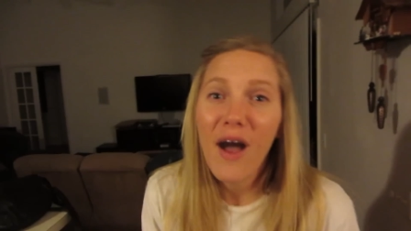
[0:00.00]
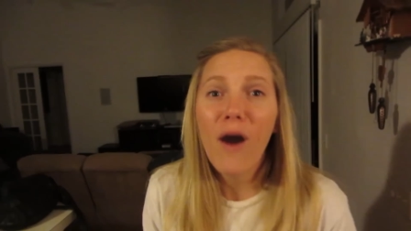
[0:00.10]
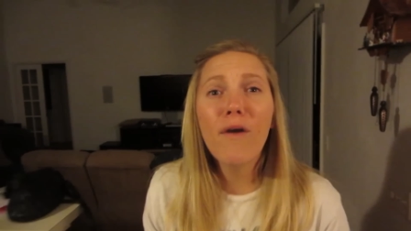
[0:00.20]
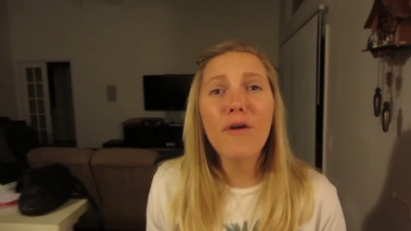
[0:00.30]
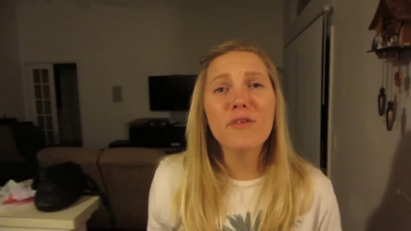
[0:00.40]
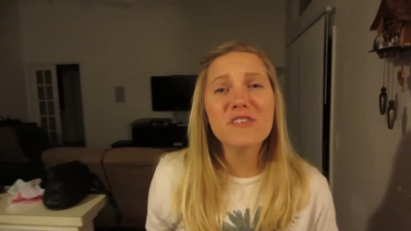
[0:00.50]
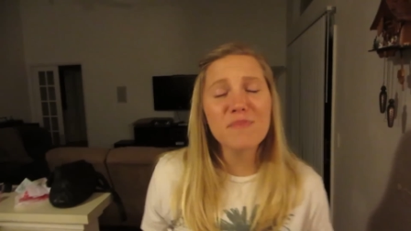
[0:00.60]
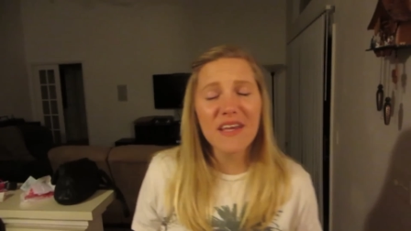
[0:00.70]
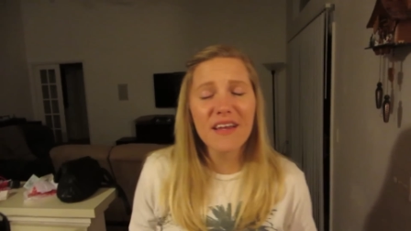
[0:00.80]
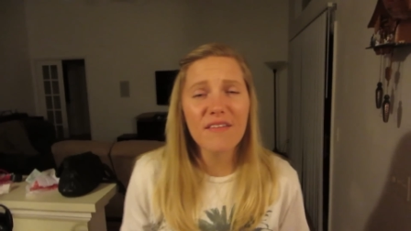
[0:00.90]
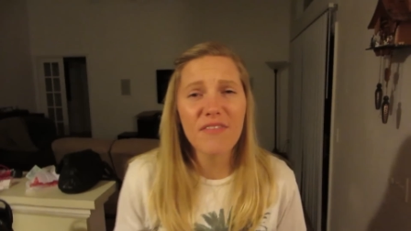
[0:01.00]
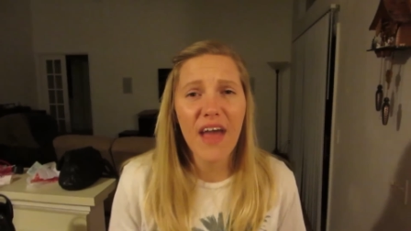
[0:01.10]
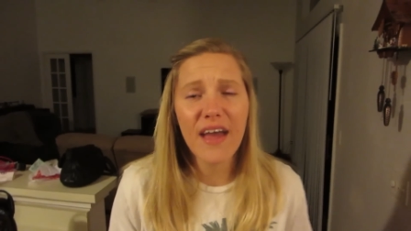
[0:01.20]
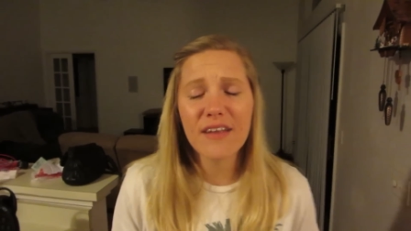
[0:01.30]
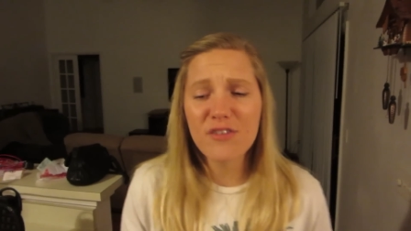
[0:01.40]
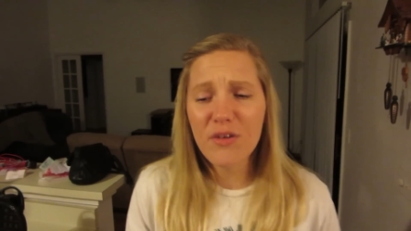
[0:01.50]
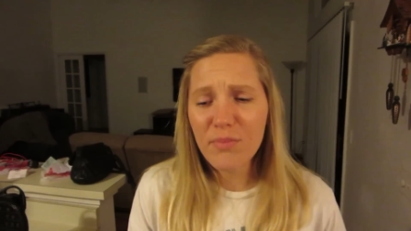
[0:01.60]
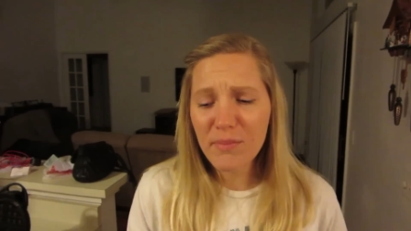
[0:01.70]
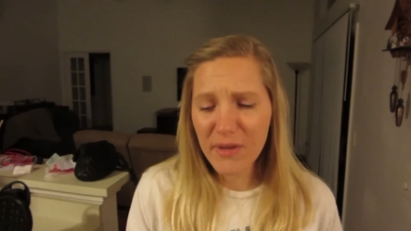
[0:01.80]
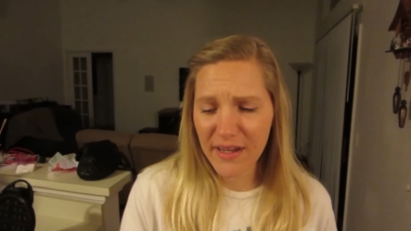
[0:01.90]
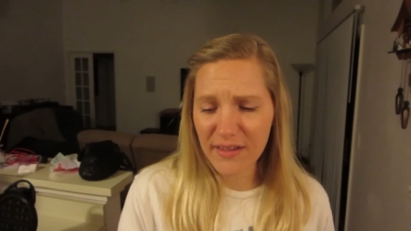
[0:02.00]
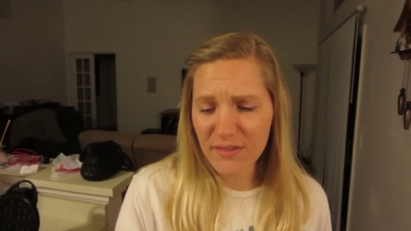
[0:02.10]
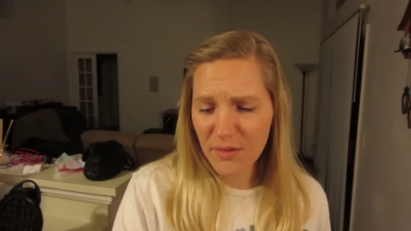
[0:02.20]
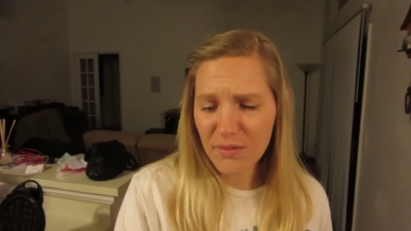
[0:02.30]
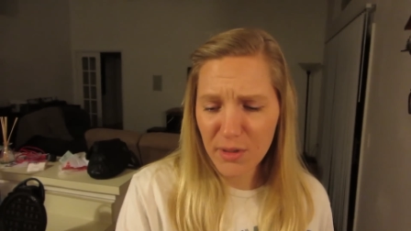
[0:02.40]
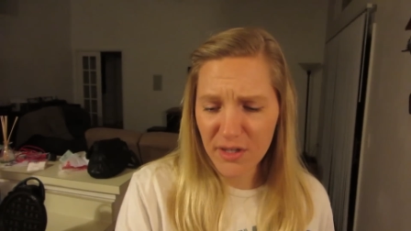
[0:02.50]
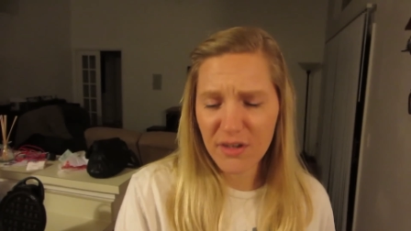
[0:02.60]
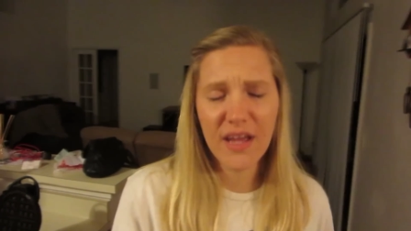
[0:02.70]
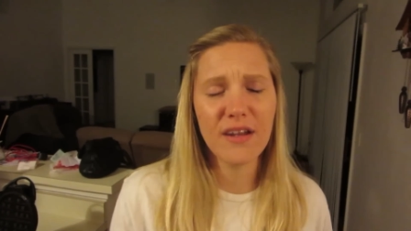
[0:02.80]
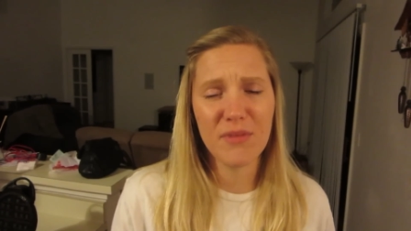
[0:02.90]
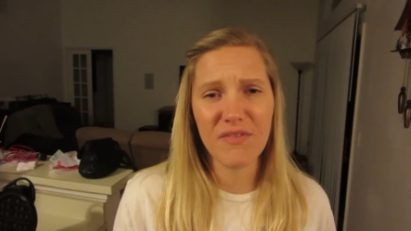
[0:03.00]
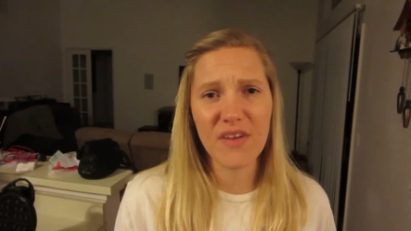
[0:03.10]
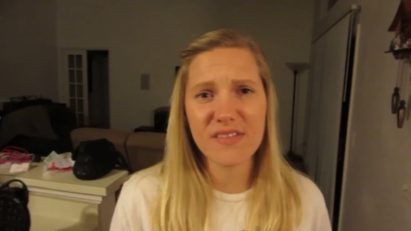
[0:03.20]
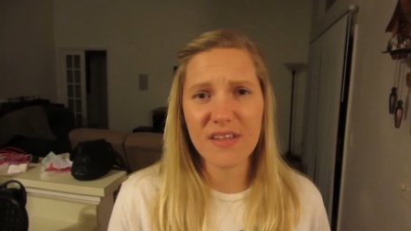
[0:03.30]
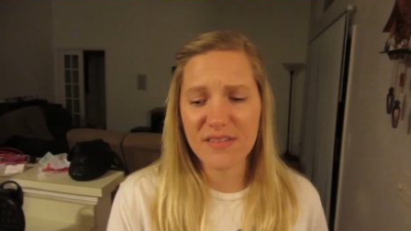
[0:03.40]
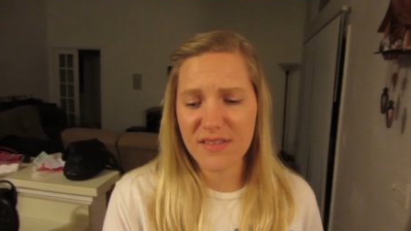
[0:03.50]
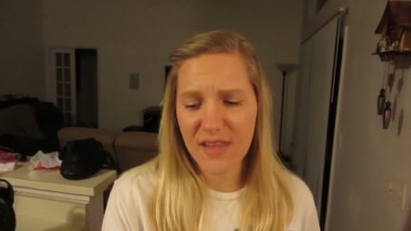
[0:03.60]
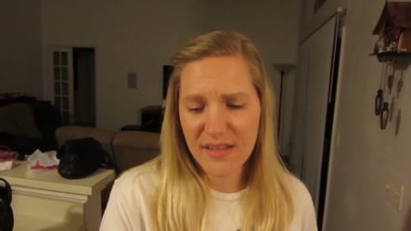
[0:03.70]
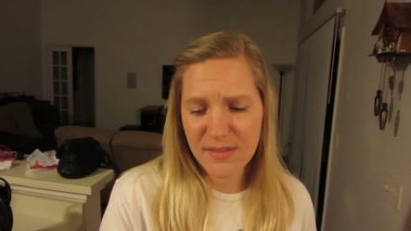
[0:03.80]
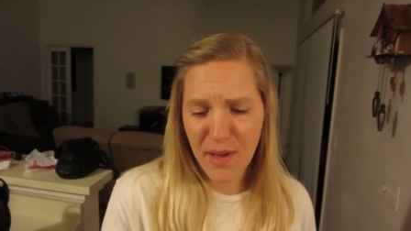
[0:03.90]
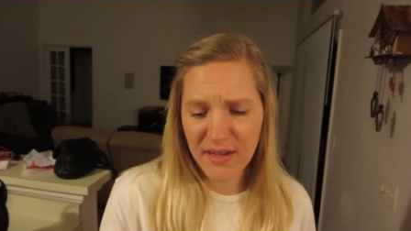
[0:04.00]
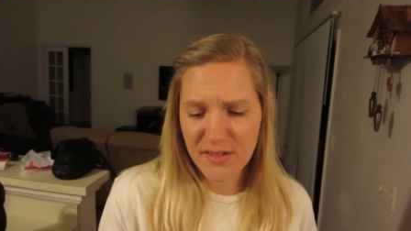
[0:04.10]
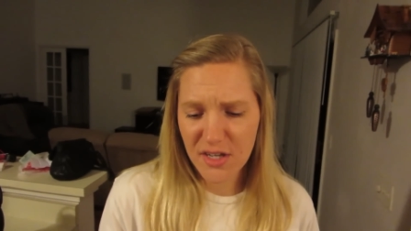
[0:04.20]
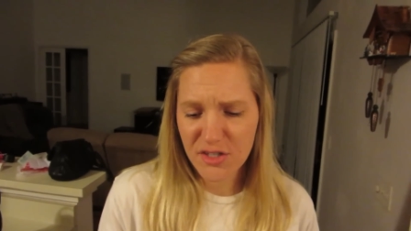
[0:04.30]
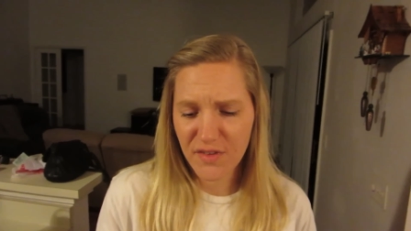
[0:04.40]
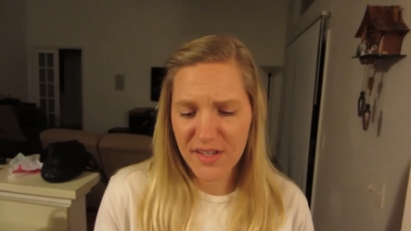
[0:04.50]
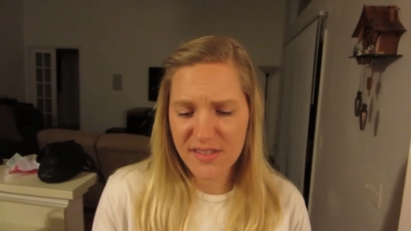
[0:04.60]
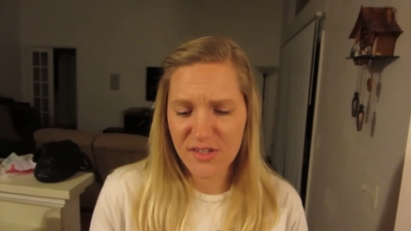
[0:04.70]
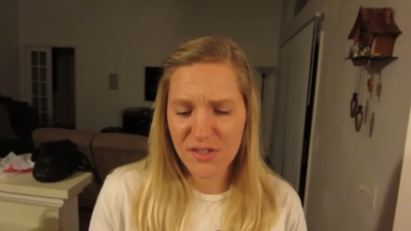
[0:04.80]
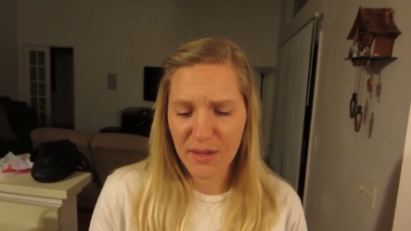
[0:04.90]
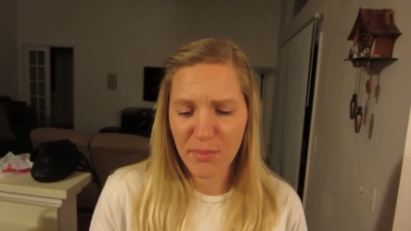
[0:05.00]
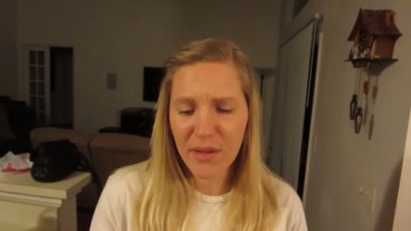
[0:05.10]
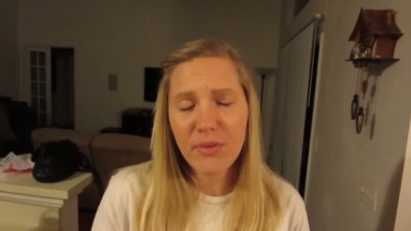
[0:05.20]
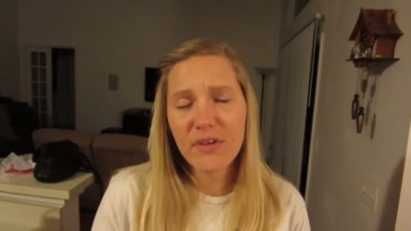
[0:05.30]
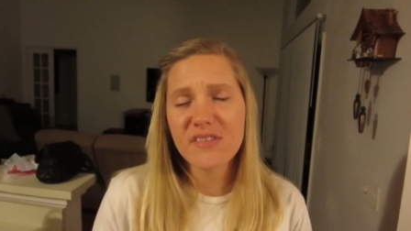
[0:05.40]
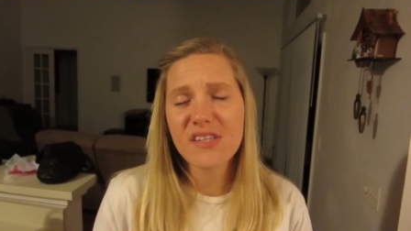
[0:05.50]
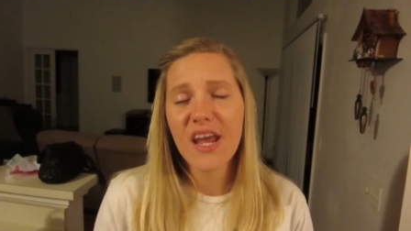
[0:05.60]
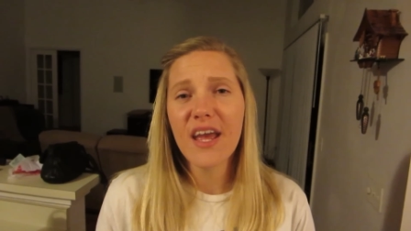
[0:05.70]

oh, speaking of that, don't put my don't put your hand on my face because that's bad to touch your face because you get pimples.